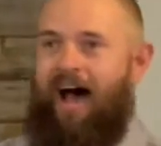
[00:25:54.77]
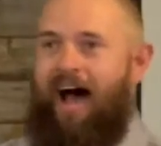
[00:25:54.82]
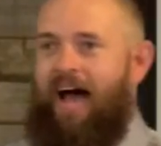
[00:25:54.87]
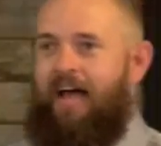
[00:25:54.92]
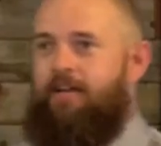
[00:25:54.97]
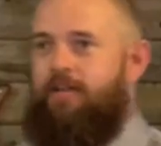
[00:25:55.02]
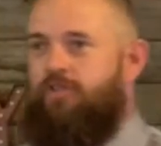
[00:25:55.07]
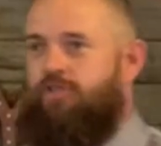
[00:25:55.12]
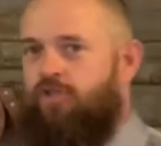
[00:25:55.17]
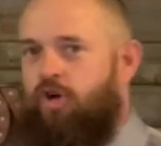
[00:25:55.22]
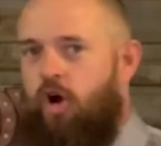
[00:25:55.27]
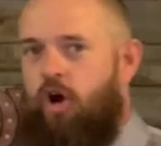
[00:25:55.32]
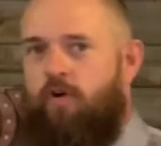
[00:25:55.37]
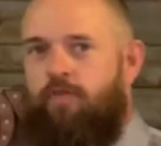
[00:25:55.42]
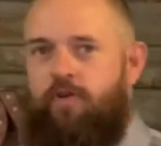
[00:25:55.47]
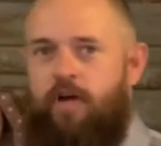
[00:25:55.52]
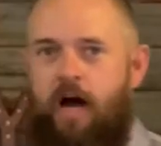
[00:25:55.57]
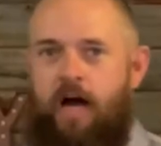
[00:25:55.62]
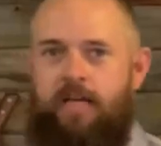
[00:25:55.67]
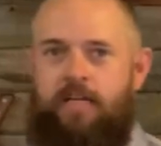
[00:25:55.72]
I
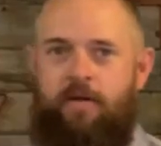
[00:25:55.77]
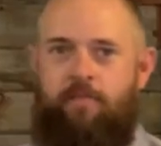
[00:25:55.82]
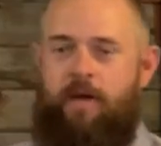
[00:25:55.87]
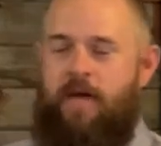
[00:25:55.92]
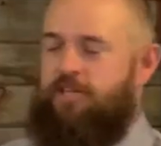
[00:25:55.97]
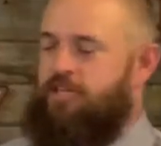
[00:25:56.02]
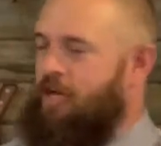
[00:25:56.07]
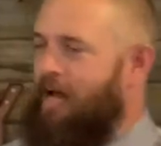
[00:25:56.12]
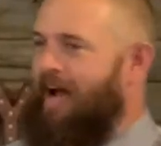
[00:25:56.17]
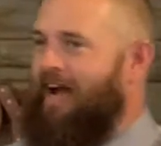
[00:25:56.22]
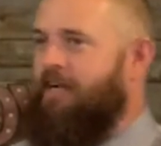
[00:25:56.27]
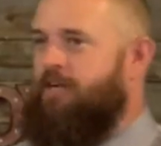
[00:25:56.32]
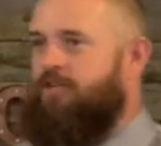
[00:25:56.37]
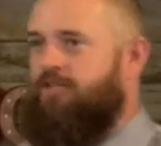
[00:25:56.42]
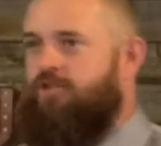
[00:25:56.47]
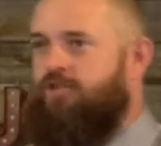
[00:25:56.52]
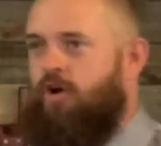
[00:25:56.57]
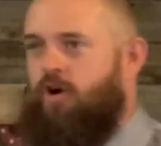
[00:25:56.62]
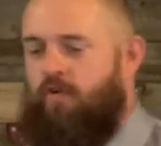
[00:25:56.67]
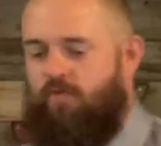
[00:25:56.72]
deserve condemnation. I
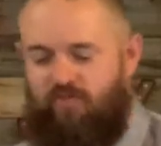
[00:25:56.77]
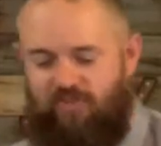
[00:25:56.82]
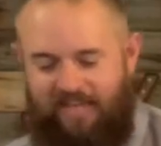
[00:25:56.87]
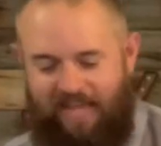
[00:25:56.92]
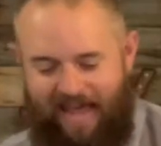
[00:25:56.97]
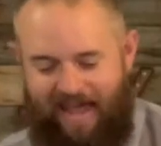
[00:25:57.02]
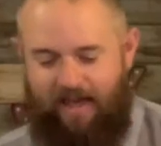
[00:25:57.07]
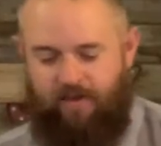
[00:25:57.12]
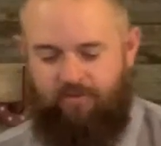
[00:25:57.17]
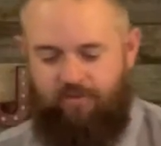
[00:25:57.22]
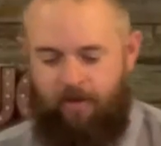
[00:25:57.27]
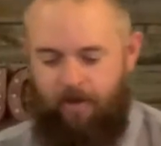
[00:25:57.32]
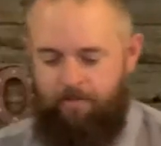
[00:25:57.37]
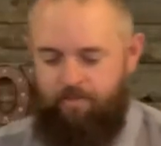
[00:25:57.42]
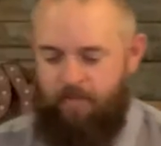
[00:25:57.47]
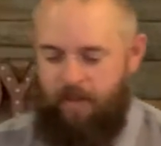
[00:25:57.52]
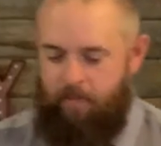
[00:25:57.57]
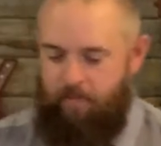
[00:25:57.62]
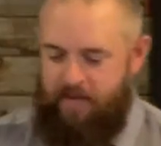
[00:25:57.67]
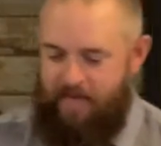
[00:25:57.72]
deserve death.
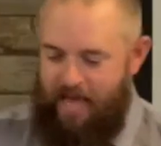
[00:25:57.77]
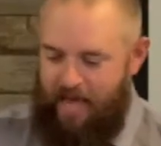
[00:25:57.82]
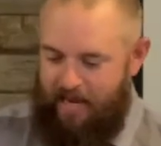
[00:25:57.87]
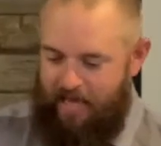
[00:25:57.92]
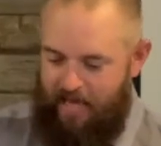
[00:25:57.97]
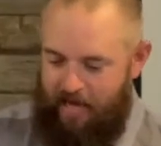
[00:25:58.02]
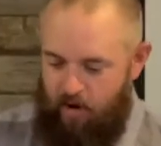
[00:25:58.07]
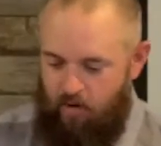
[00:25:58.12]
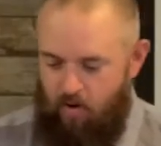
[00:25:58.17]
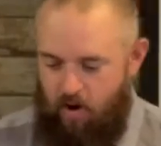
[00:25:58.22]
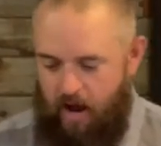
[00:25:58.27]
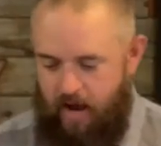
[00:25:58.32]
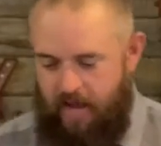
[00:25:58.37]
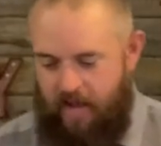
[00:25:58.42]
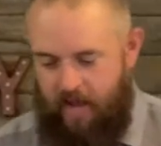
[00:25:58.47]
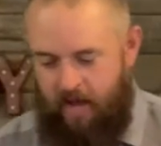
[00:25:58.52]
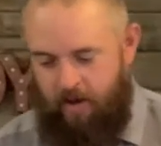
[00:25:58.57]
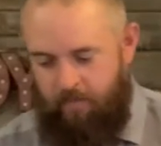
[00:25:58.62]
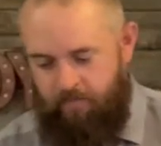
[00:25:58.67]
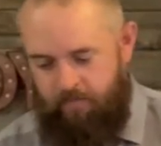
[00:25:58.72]
But yet here I
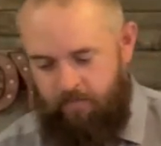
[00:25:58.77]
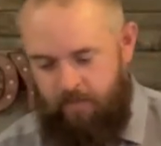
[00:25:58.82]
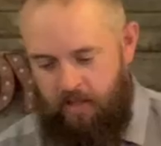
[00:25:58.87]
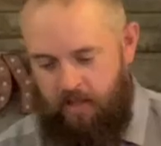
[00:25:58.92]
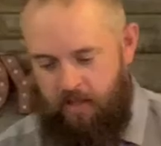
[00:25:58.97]
am.